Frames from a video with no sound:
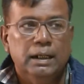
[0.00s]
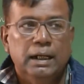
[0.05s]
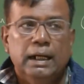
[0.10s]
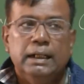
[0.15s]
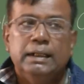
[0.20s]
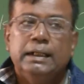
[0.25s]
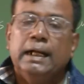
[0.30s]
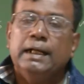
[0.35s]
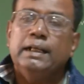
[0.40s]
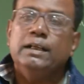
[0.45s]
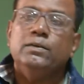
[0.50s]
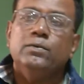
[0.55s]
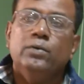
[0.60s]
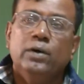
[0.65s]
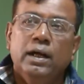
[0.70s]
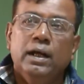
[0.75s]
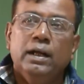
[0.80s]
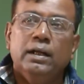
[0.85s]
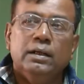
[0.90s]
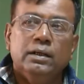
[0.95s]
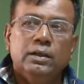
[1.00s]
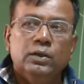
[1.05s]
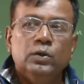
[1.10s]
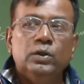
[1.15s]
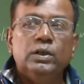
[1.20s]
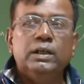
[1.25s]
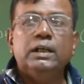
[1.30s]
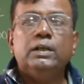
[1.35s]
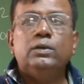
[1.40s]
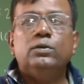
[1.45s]
And that is where you
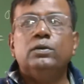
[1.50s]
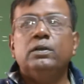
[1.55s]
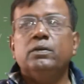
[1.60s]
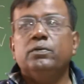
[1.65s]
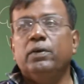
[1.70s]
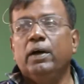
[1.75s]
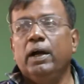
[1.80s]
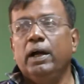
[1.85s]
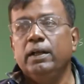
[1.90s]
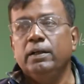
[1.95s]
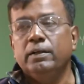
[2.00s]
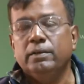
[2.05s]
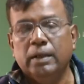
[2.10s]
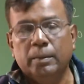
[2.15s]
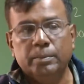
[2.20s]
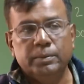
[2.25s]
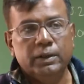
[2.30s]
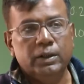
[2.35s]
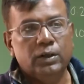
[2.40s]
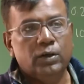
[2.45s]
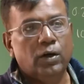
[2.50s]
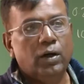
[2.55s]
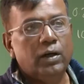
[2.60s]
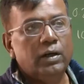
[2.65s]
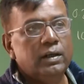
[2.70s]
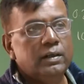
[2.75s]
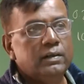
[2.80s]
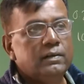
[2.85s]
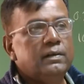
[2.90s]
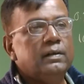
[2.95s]
need to define something called
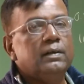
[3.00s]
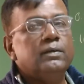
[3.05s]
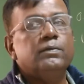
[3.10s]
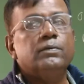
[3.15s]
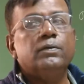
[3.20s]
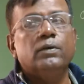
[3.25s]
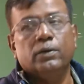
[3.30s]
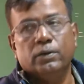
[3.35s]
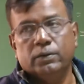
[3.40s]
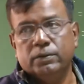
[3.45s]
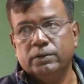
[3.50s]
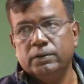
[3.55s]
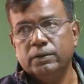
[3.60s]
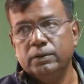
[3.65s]
stick force.